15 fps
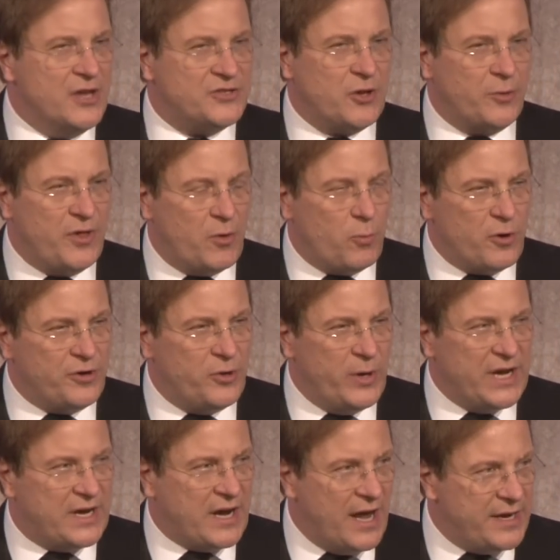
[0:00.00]
so that we're
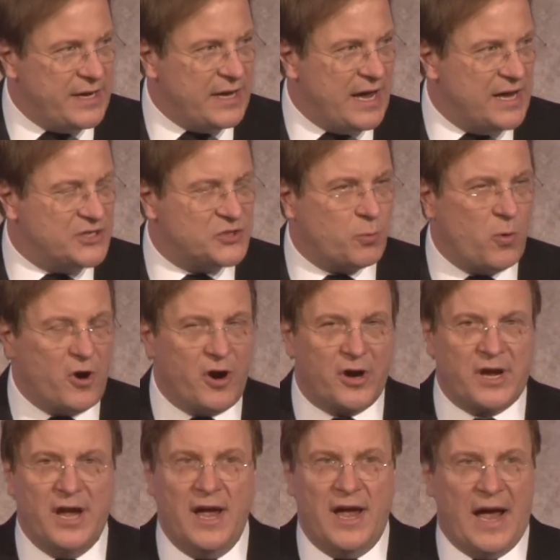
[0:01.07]
doing cutting-edge work
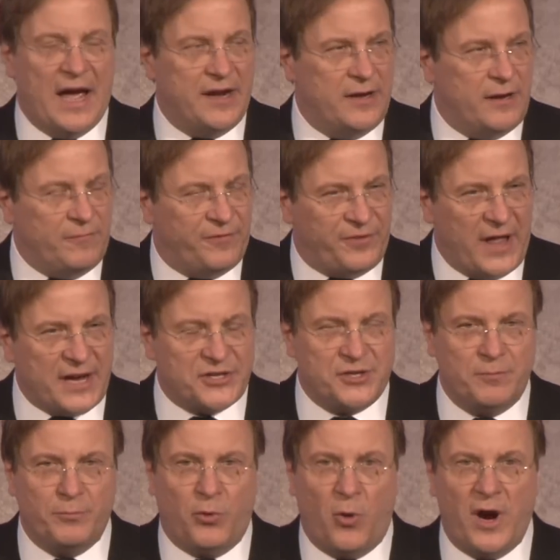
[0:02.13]
at an
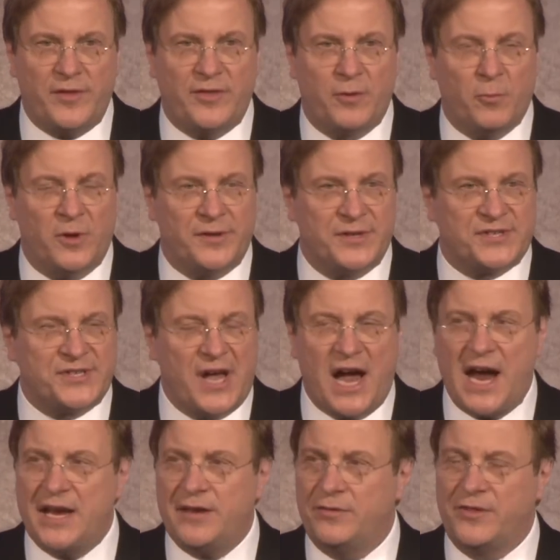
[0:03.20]
inflection point that will
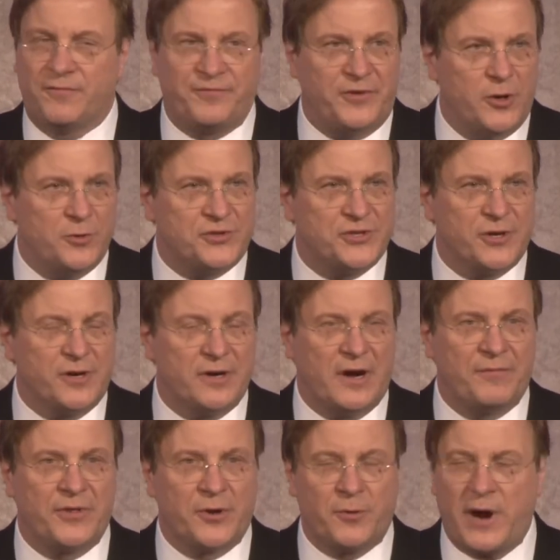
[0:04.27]
decide the future
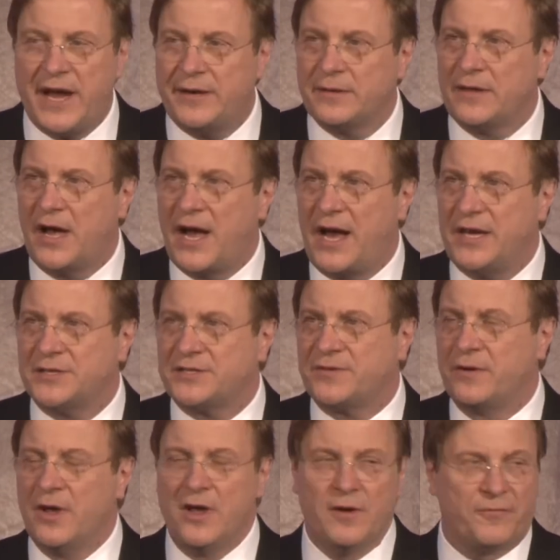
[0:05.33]
of the great alliance
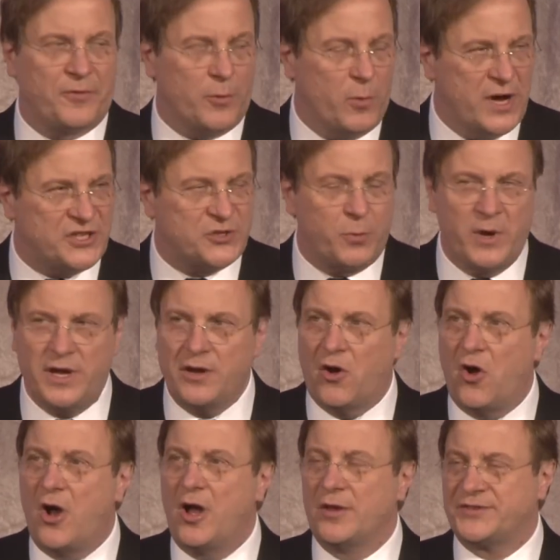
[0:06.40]
for which we
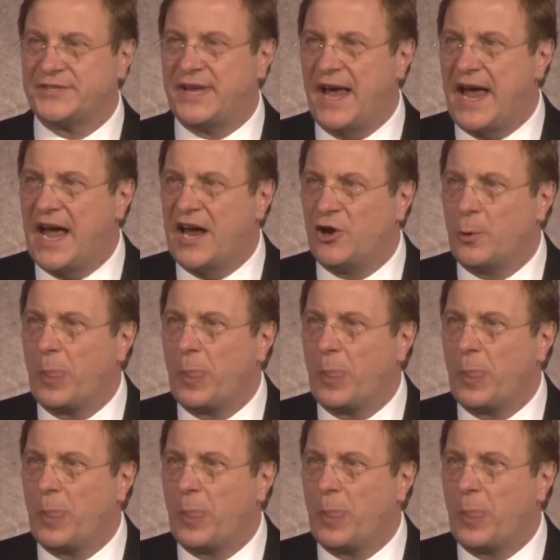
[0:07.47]
all stand.